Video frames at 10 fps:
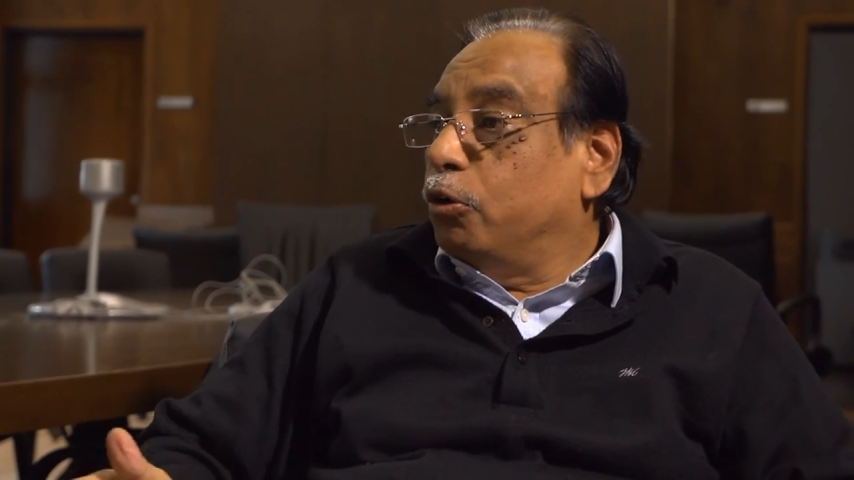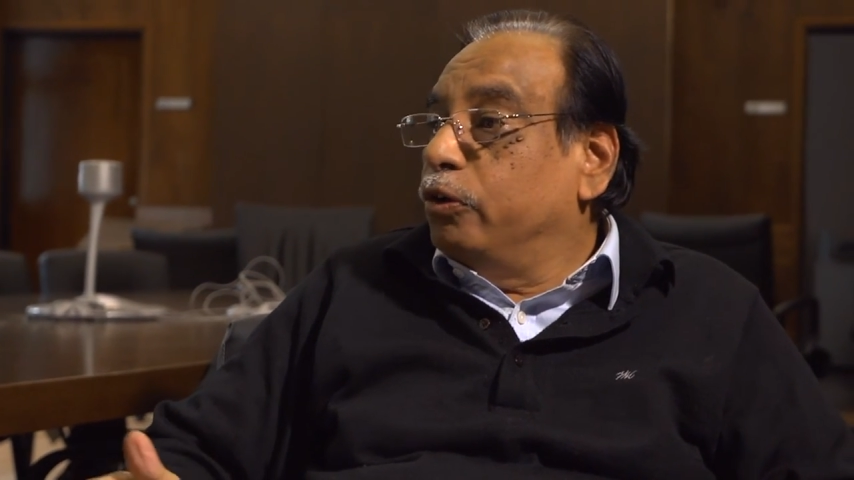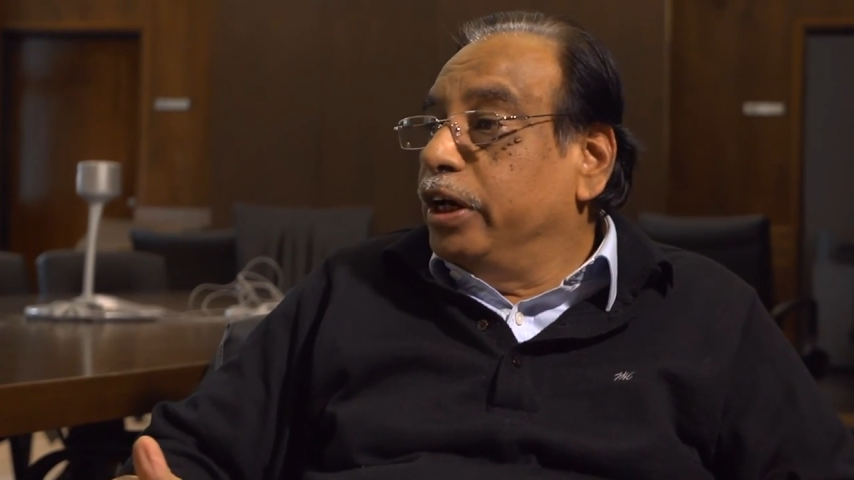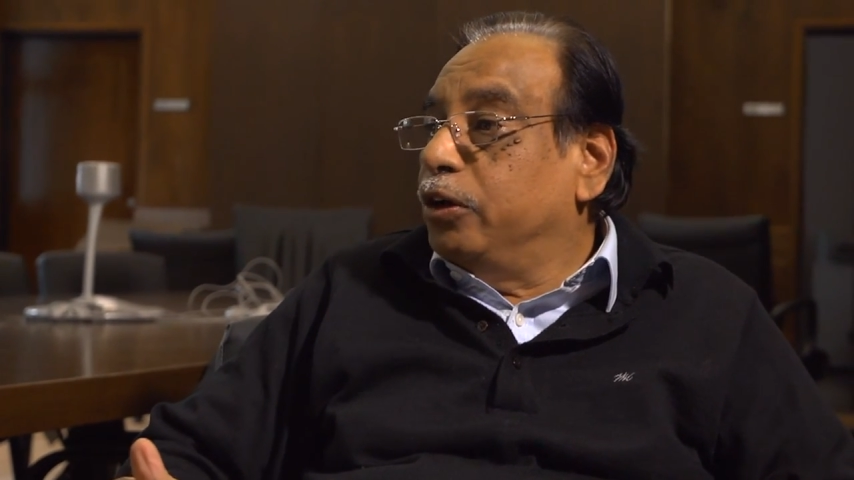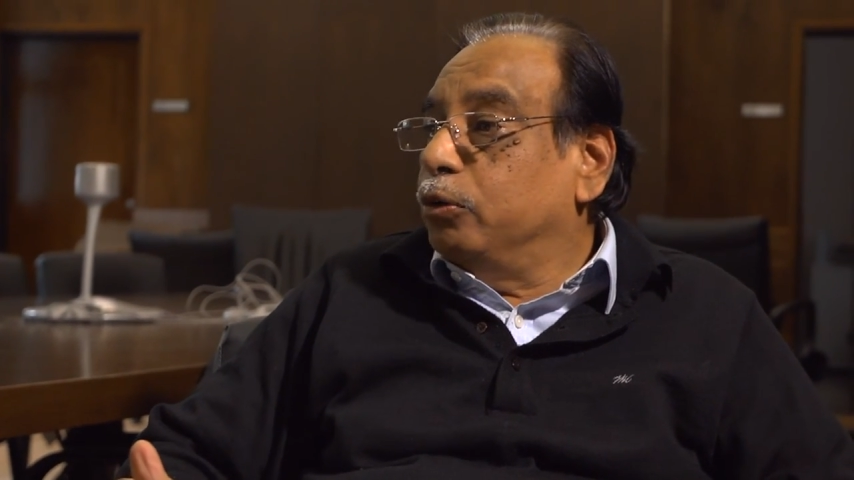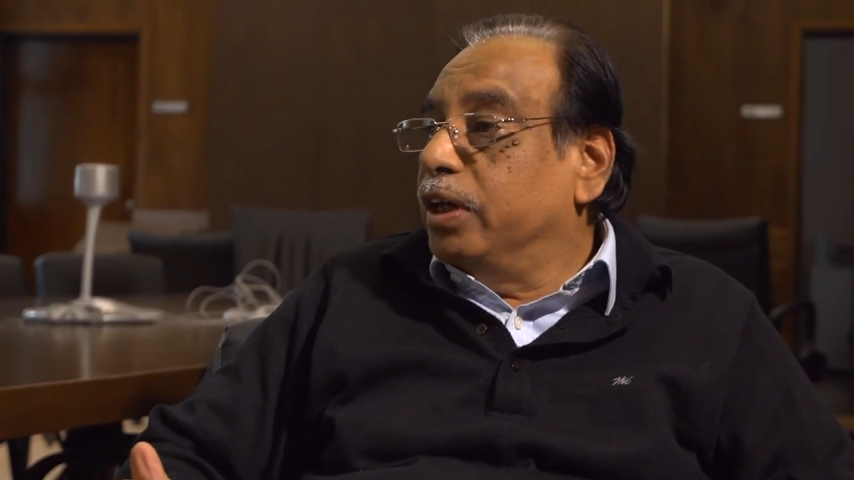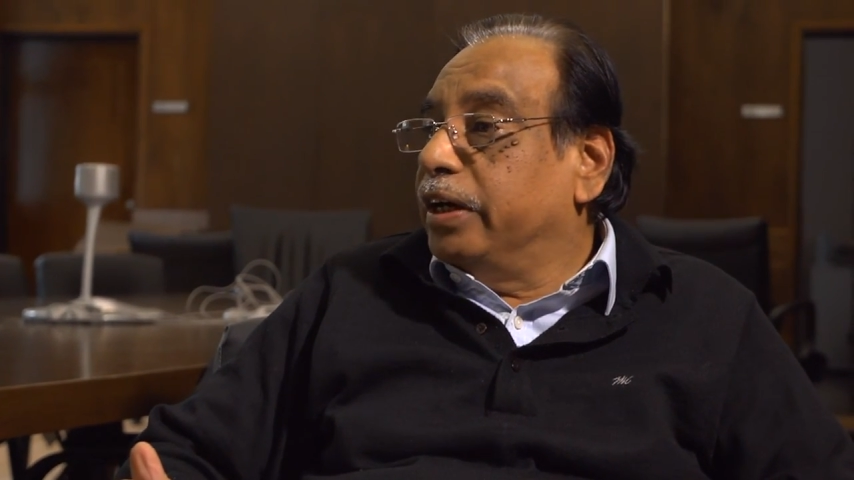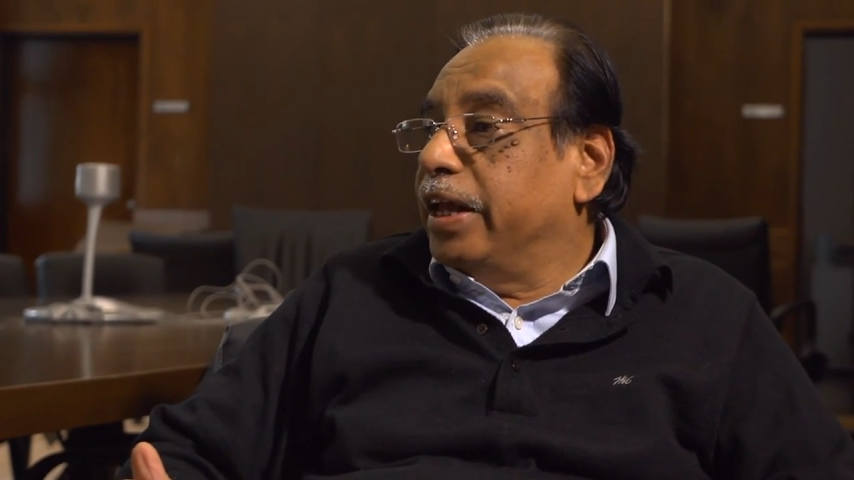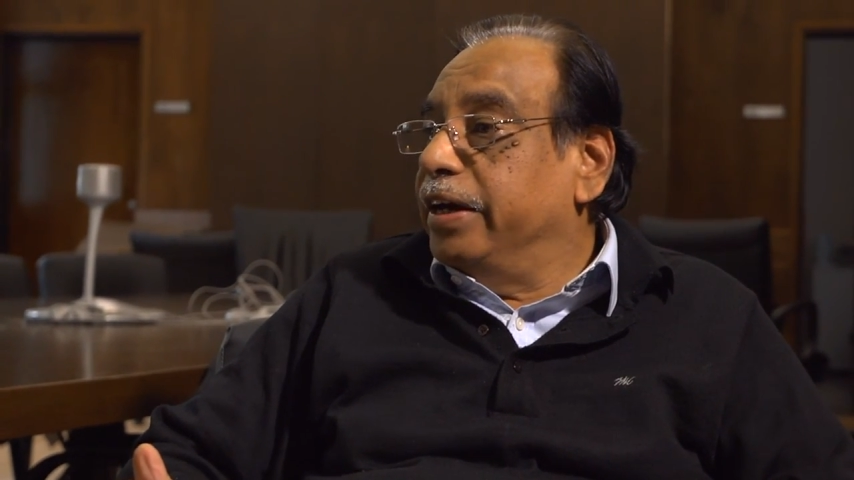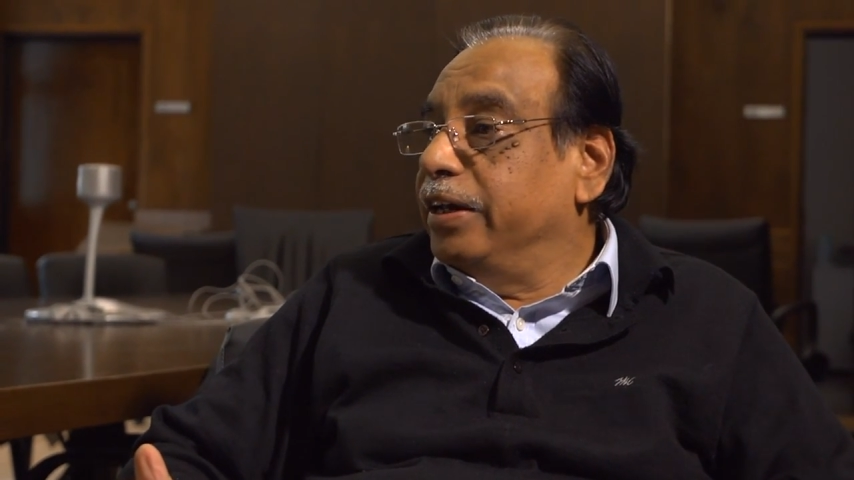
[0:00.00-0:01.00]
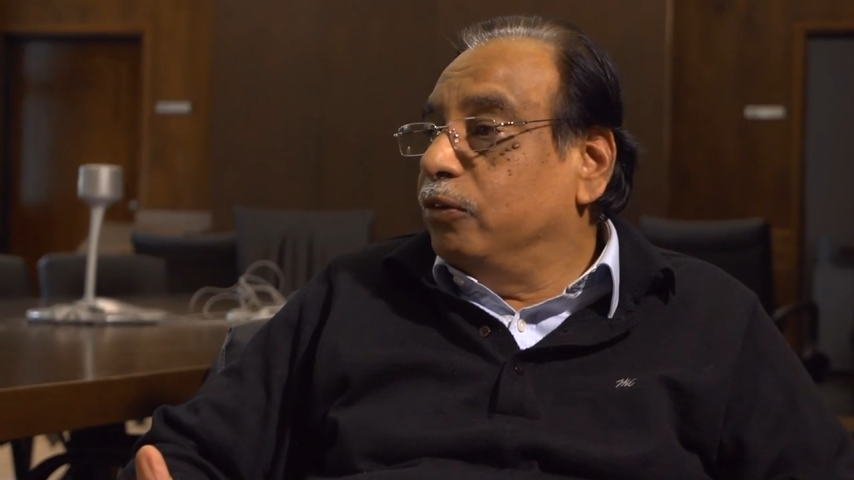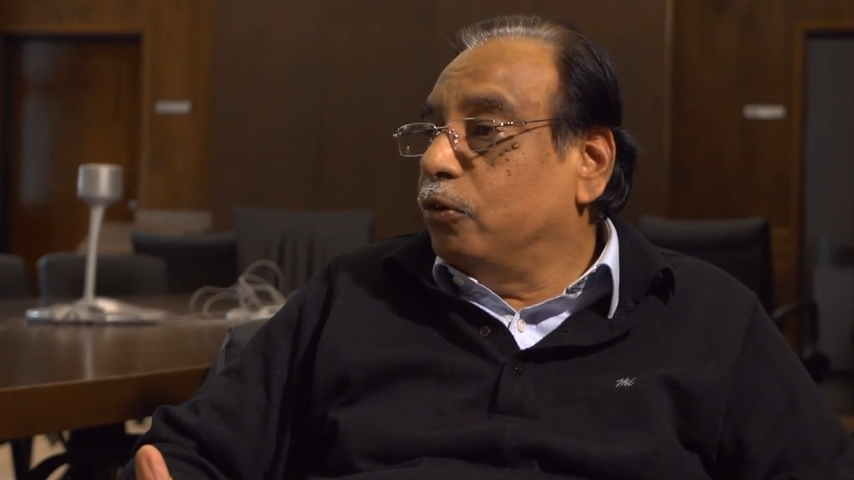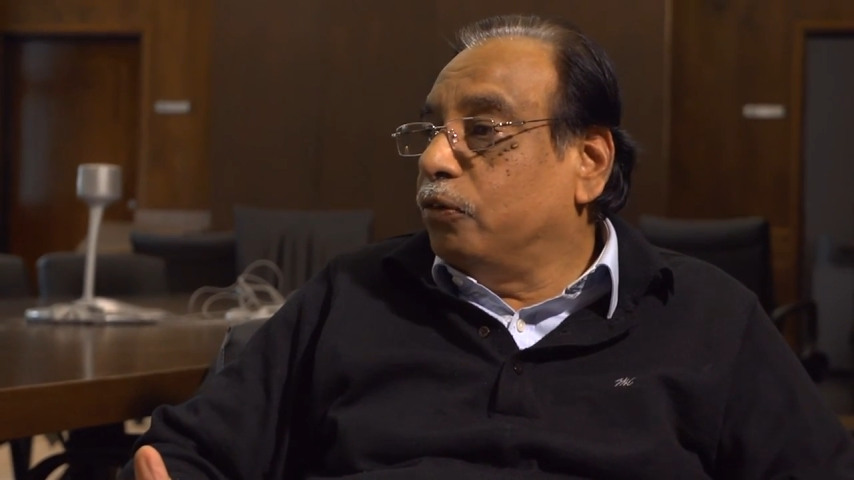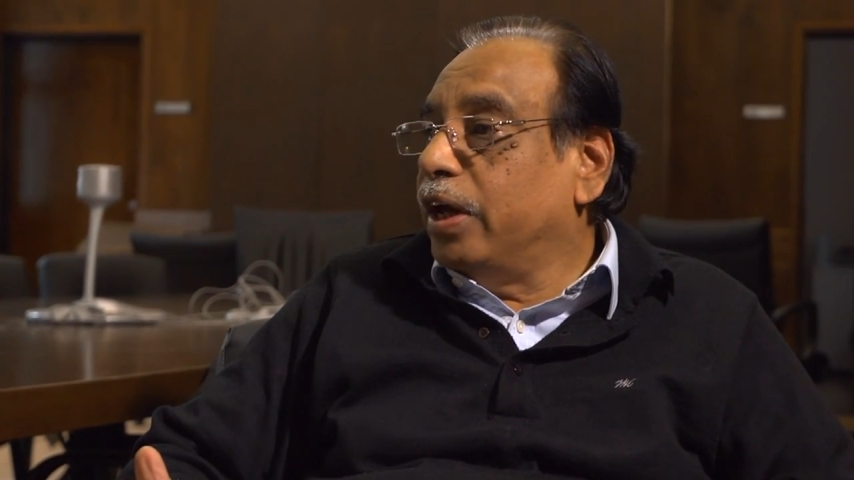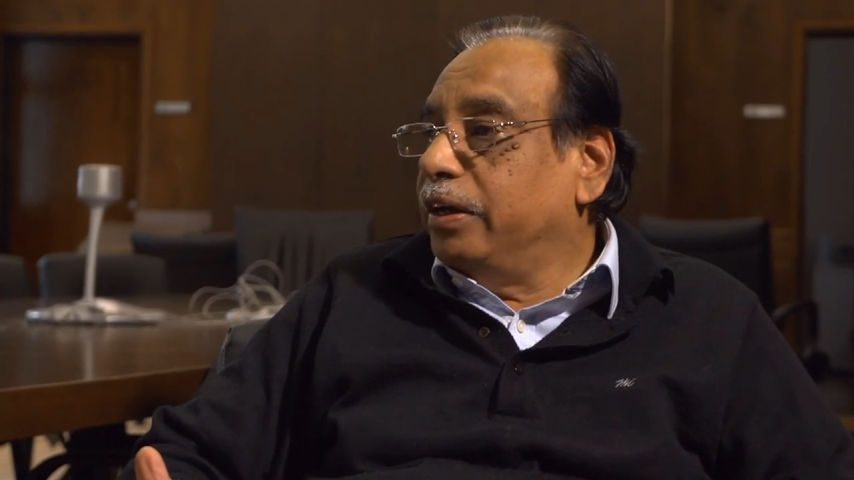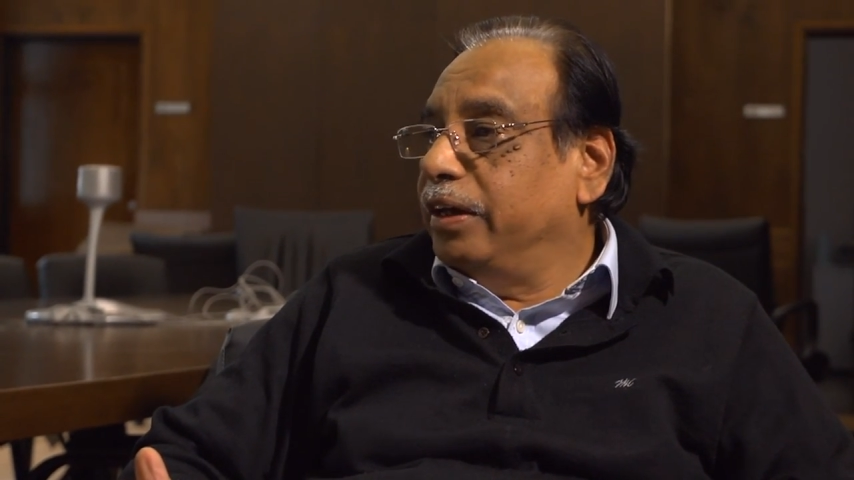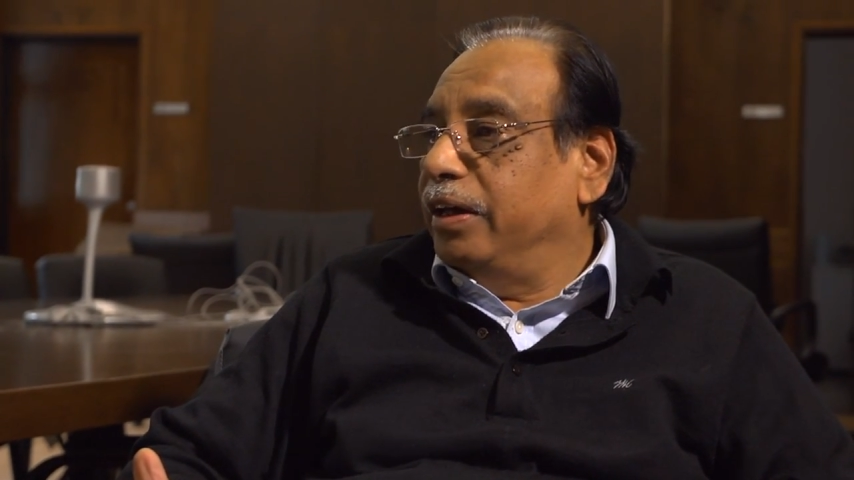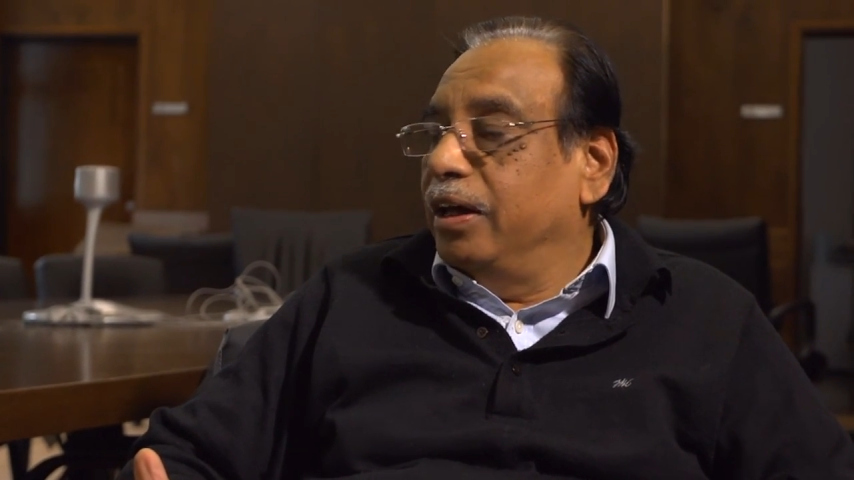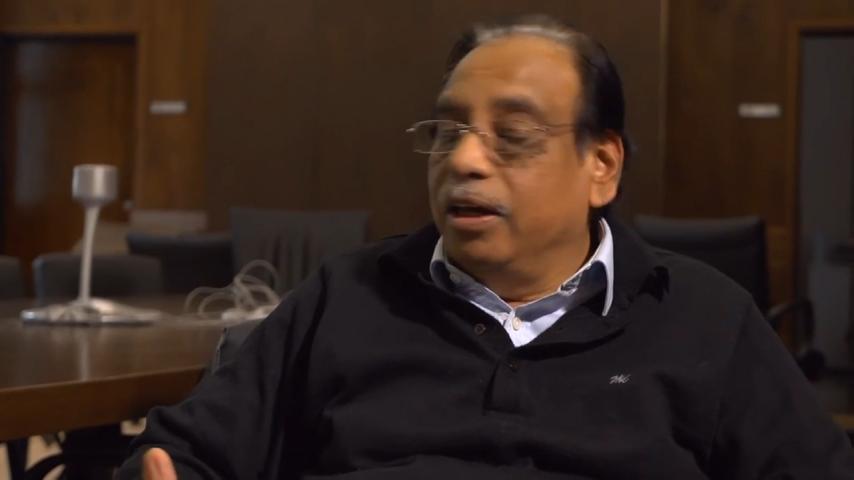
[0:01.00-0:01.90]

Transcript: only to the Canadian society